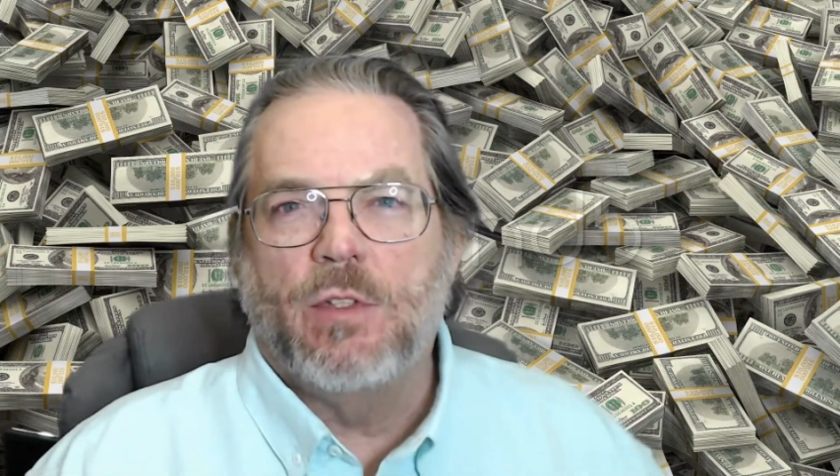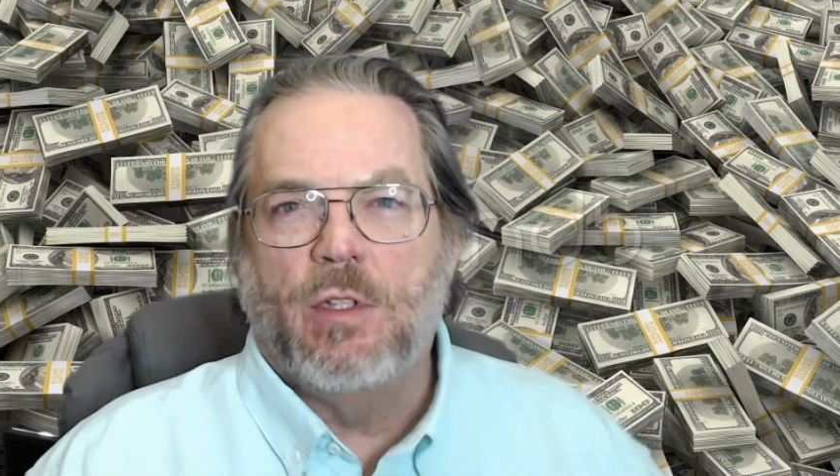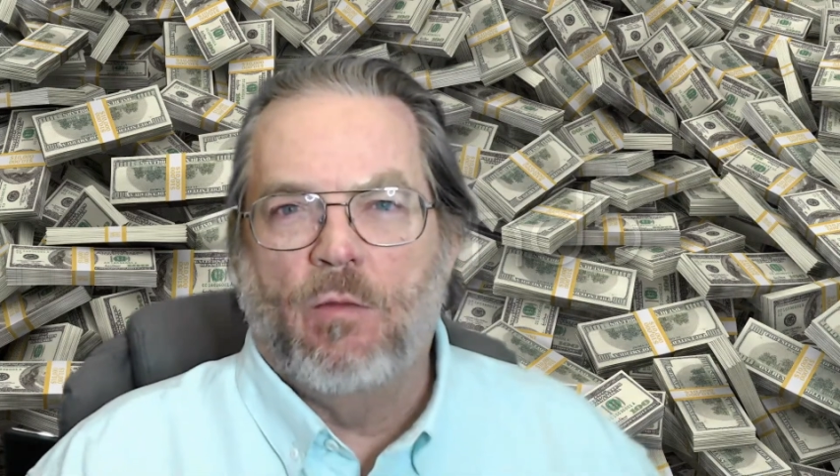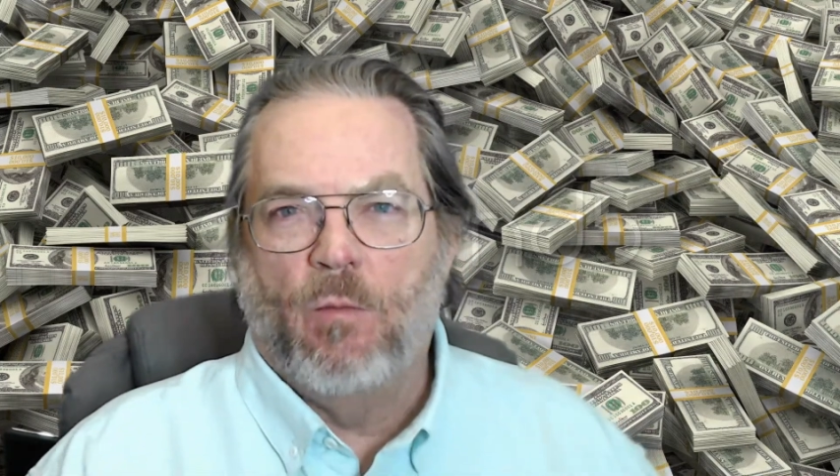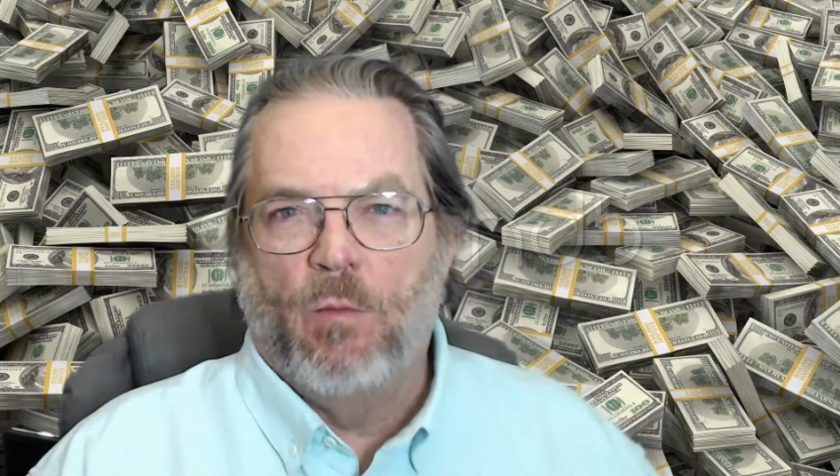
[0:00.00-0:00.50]
the
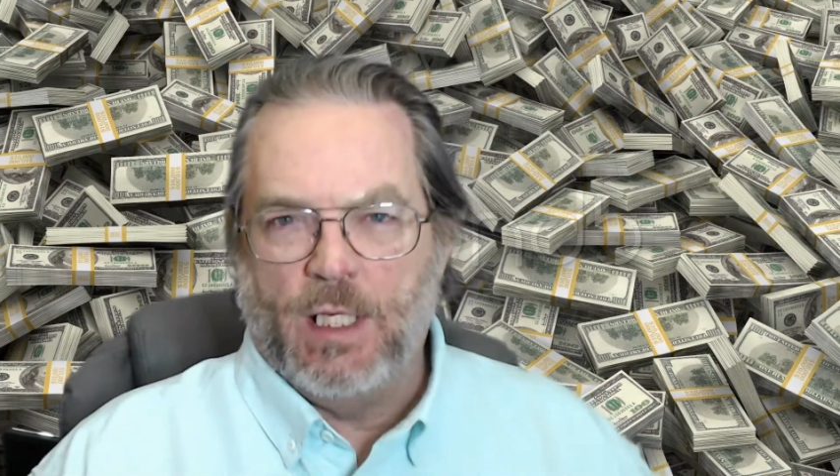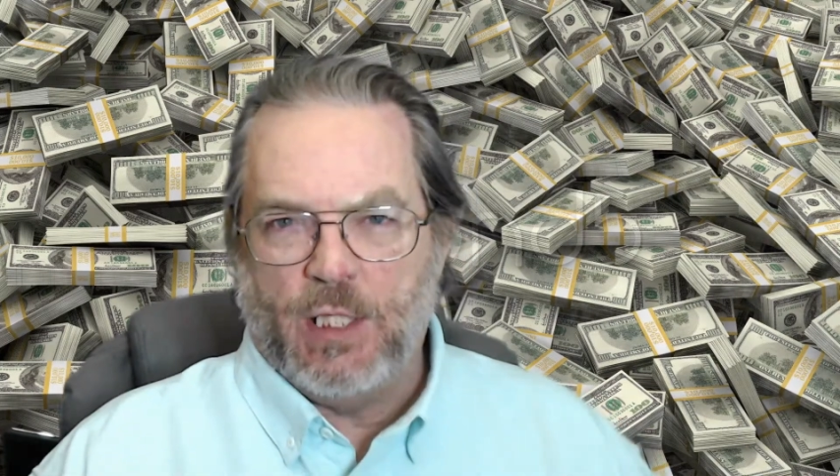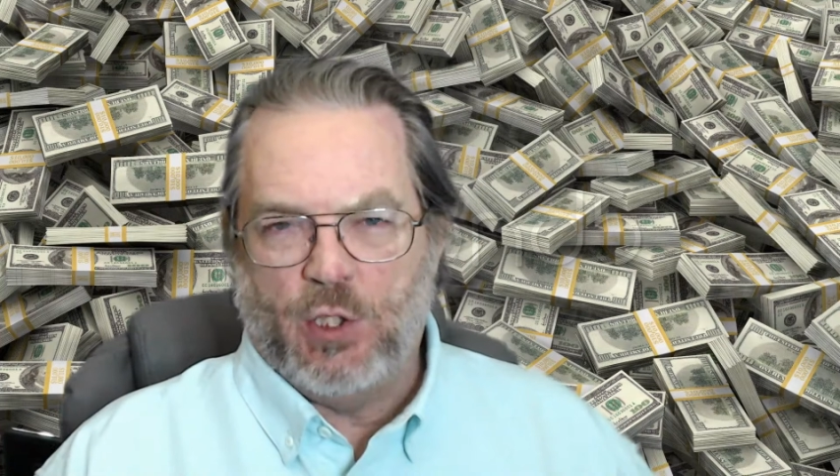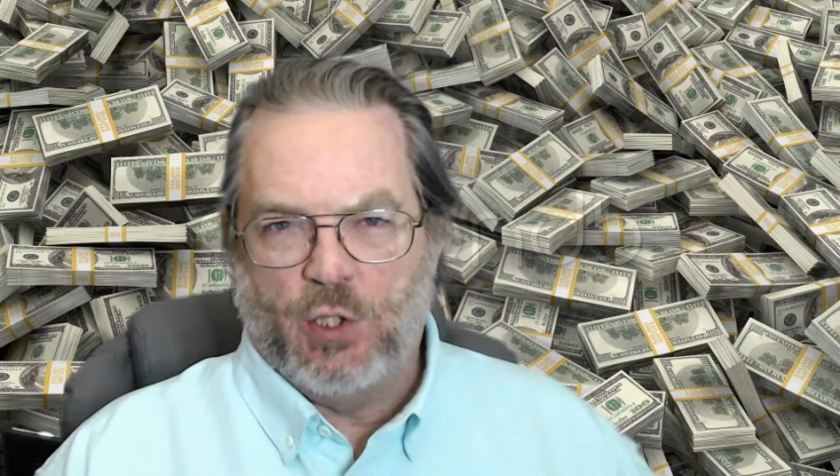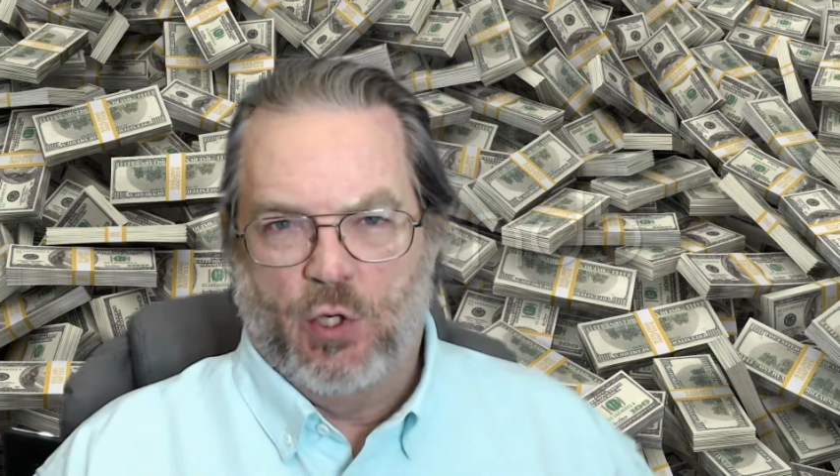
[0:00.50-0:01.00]

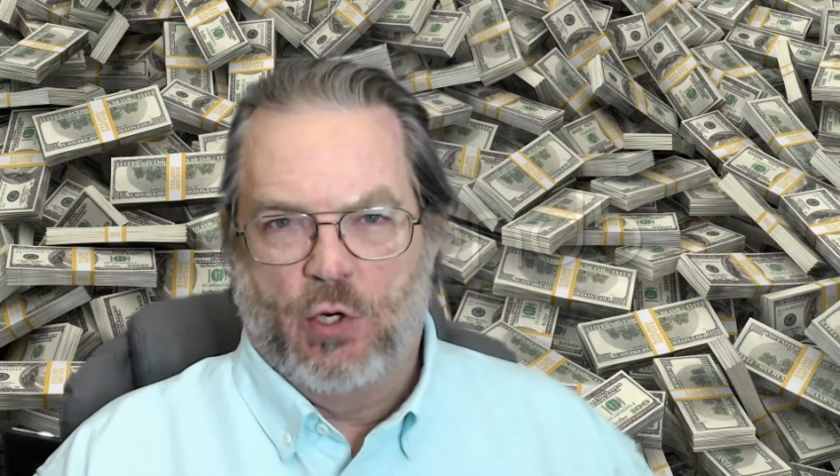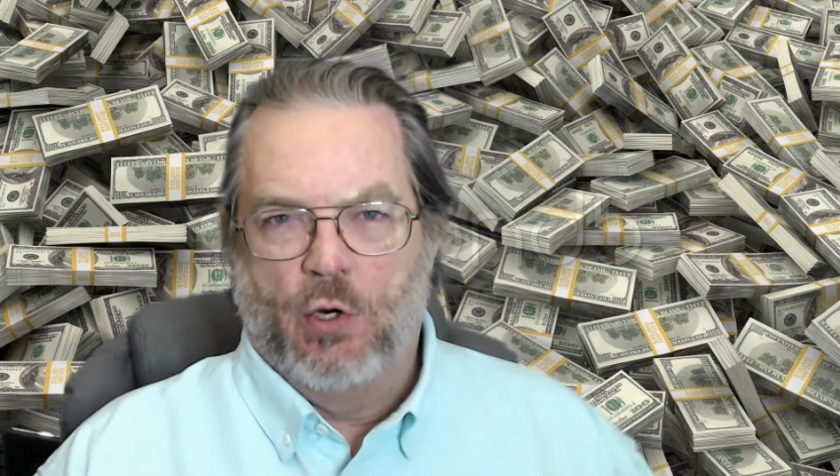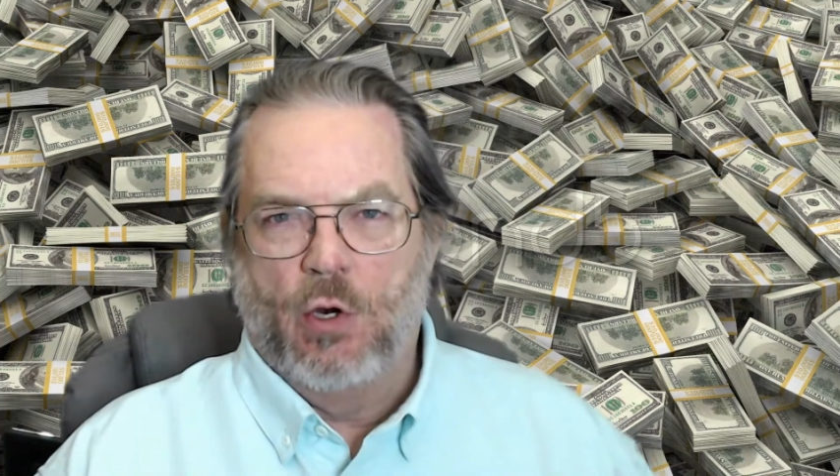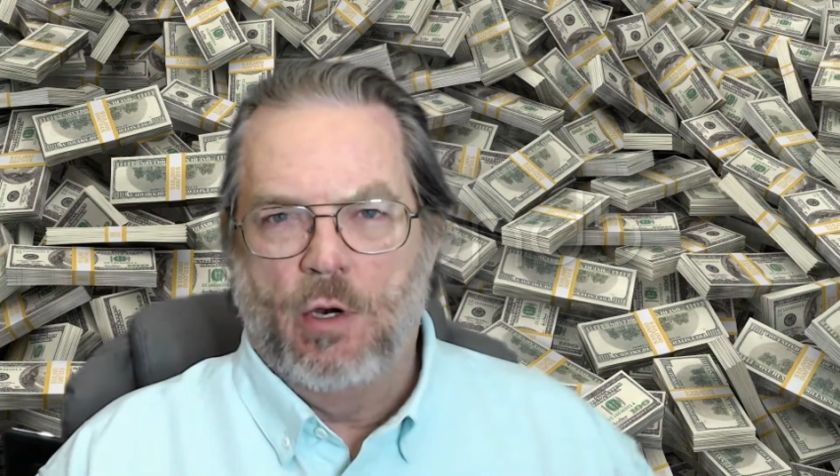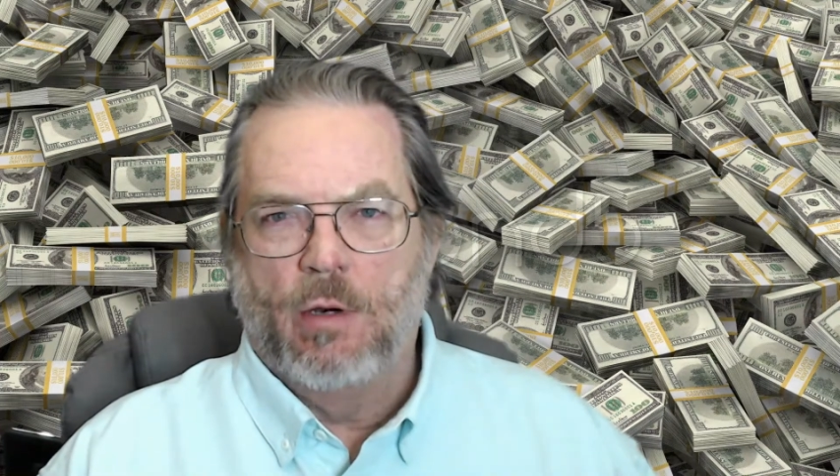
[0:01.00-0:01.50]

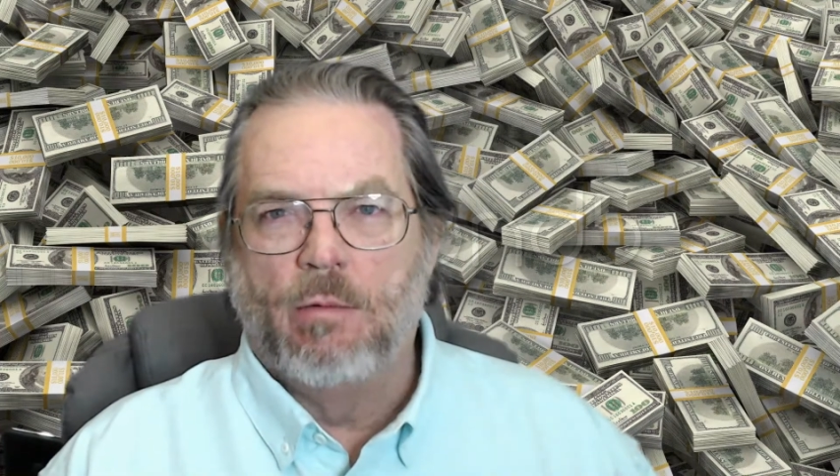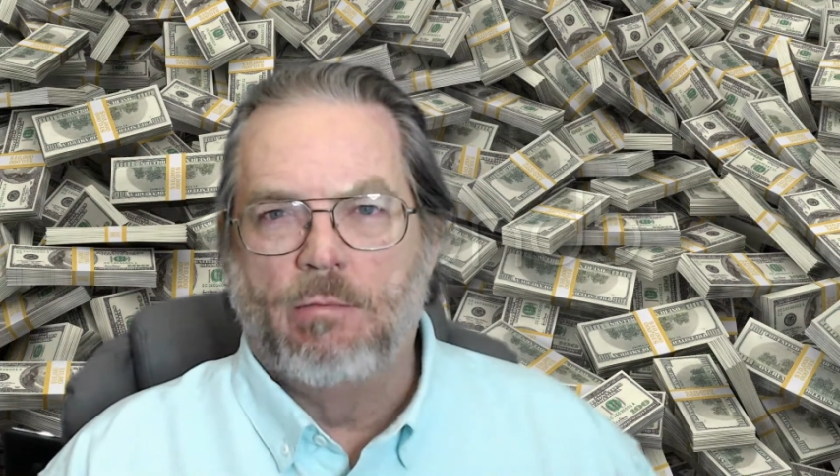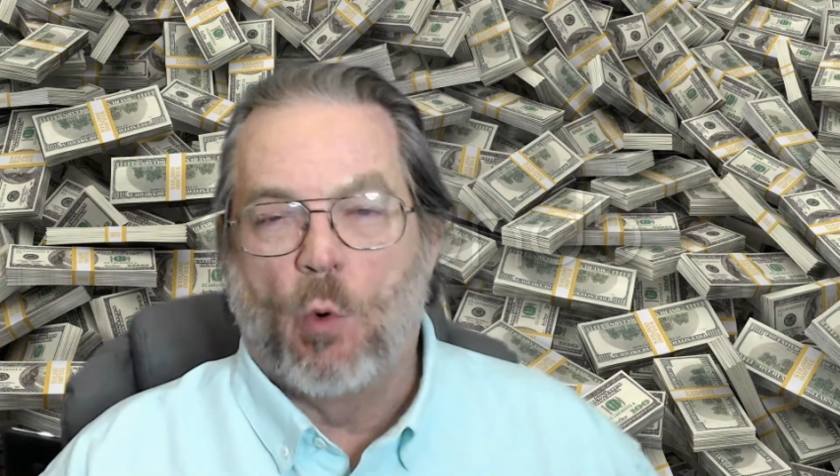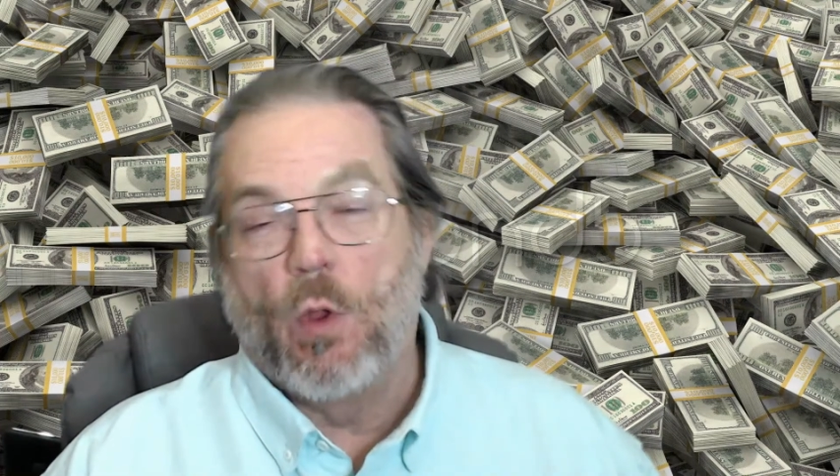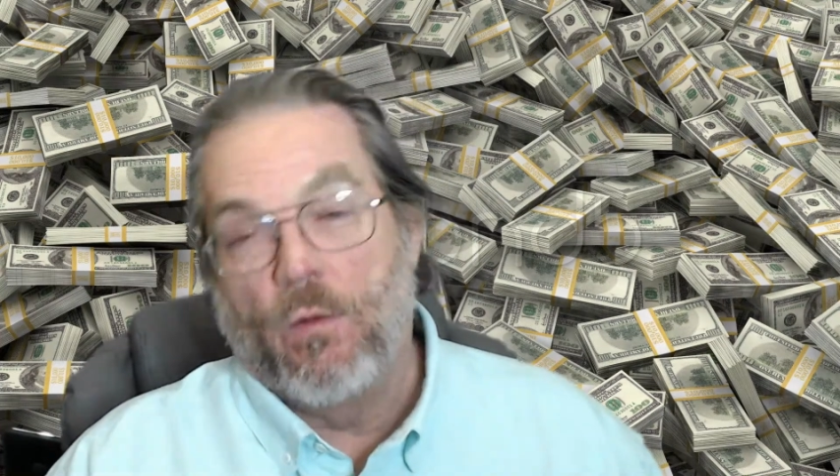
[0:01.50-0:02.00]
listener
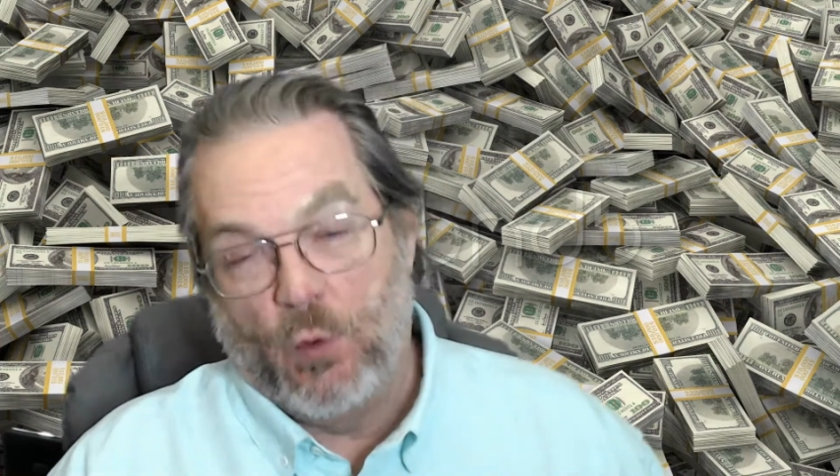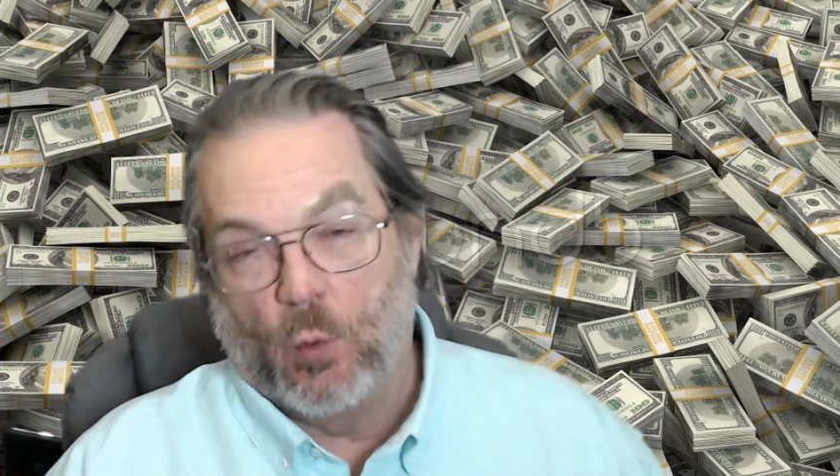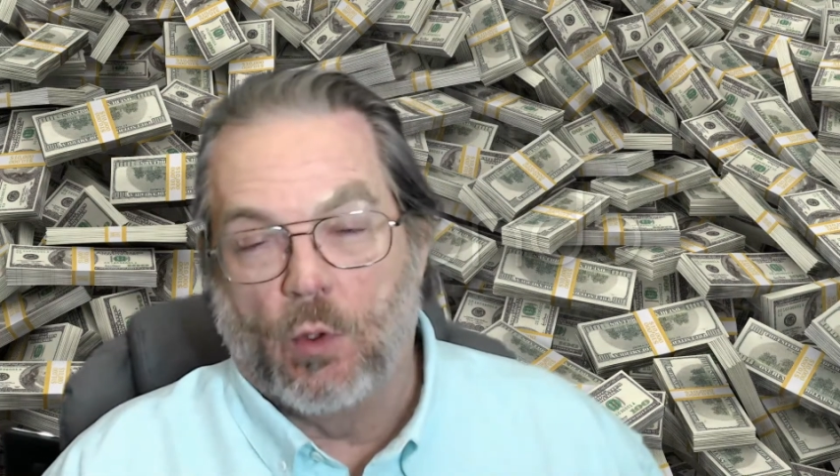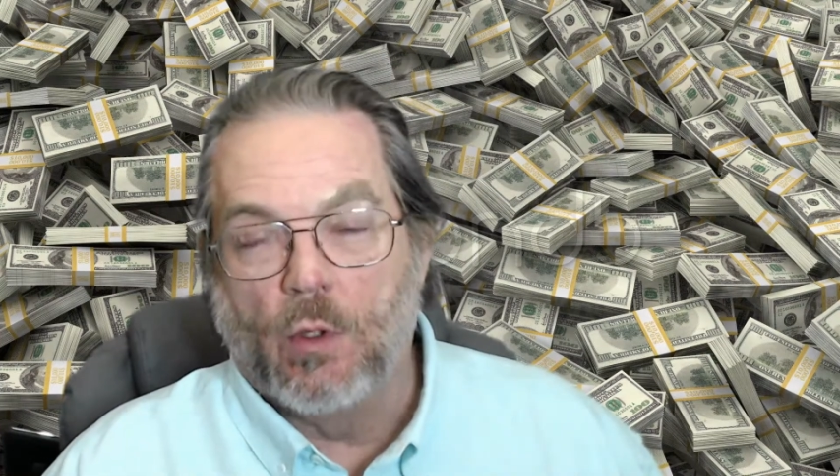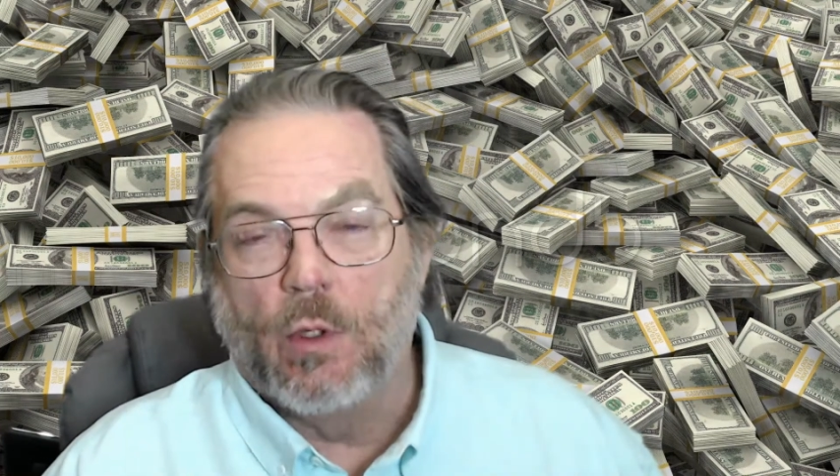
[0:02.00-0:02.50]
or the viewer,